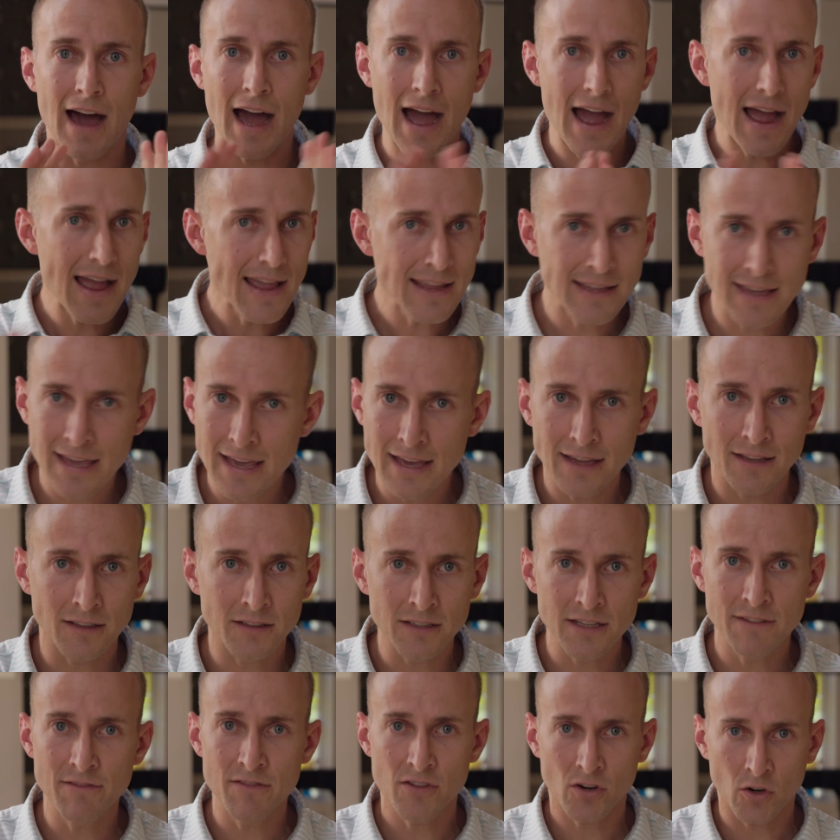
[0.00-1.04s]
I can't
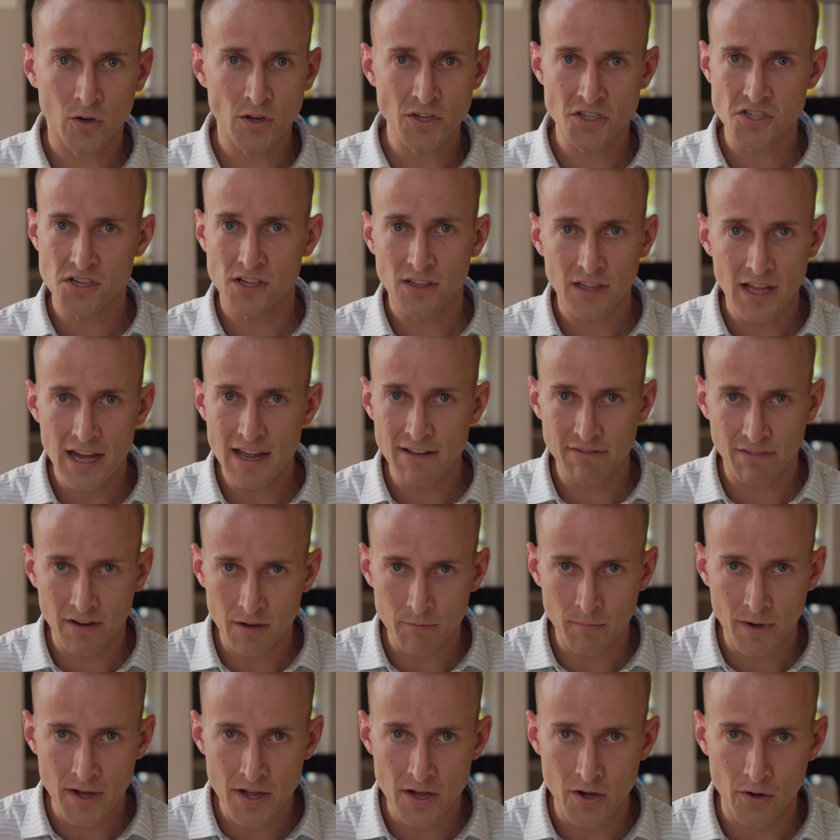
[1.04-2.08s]
live the Christian life
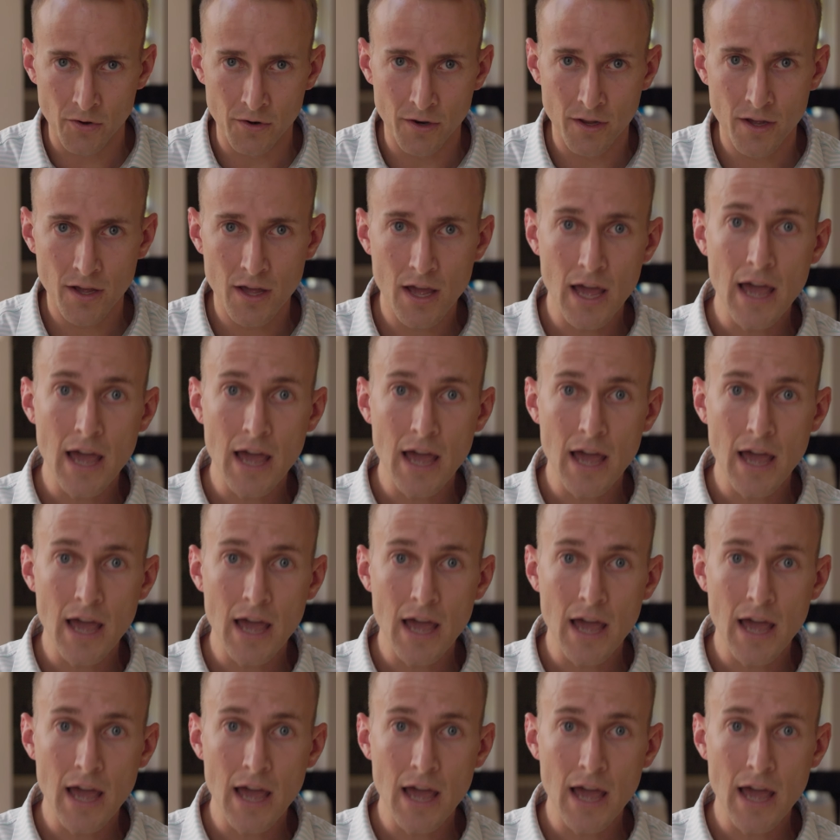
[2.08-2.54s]
on my own,